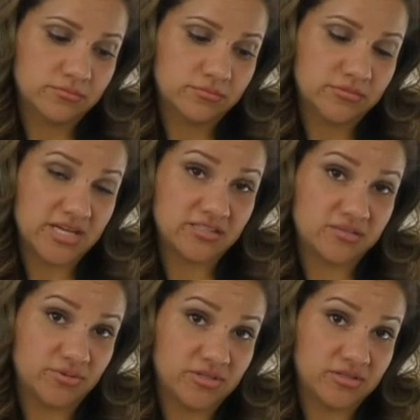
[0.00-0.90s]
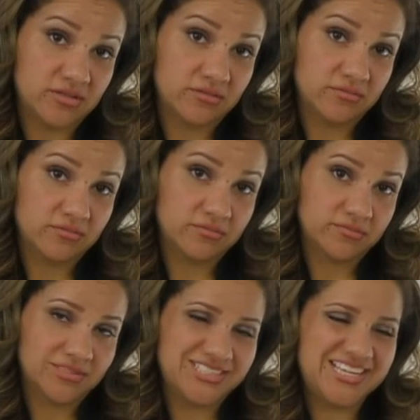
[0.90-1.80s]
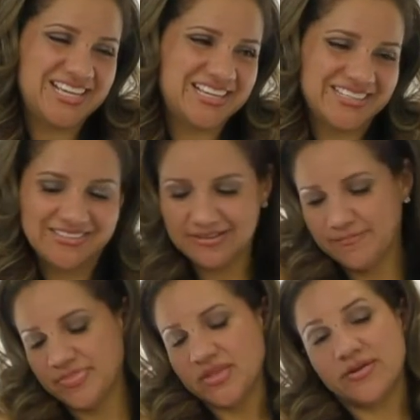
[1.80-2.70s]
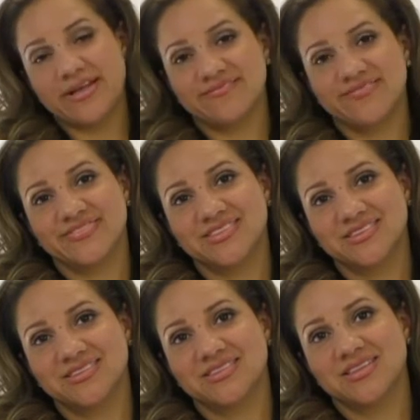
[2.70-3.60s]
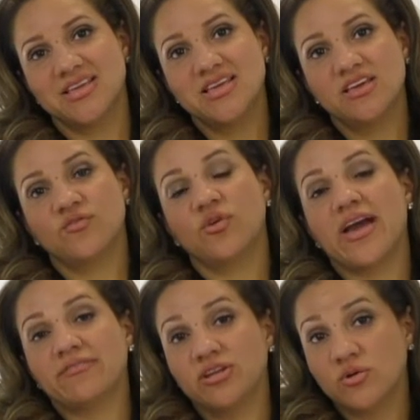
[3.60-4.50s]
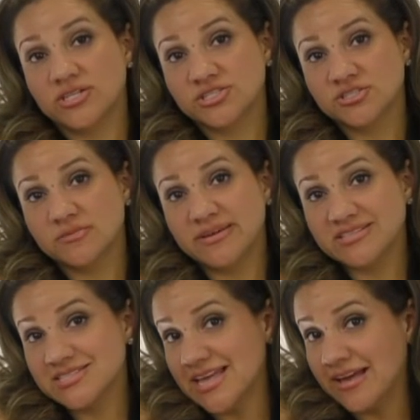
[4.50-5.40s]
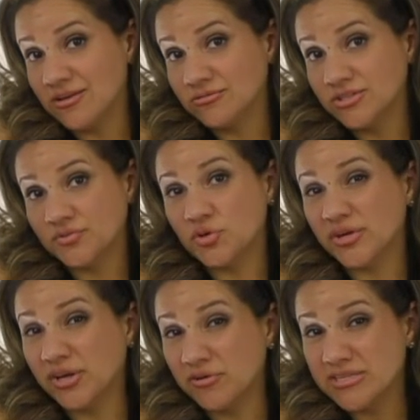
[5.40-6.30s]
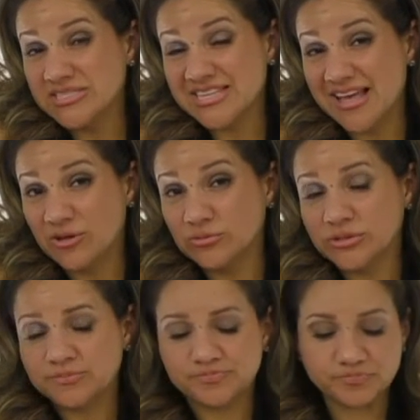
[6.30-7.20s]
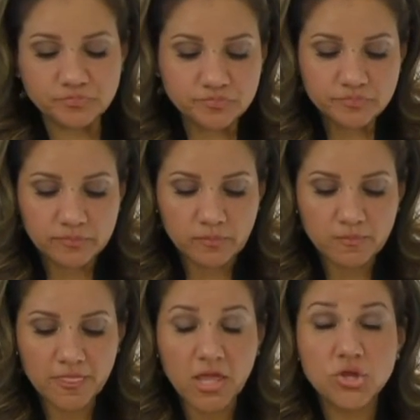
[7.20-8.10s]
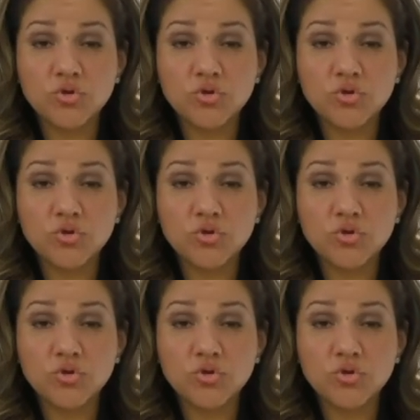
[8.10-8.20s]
That's depressing. Sick. Okay. If you have any questions about sound, if you're hearing sound, you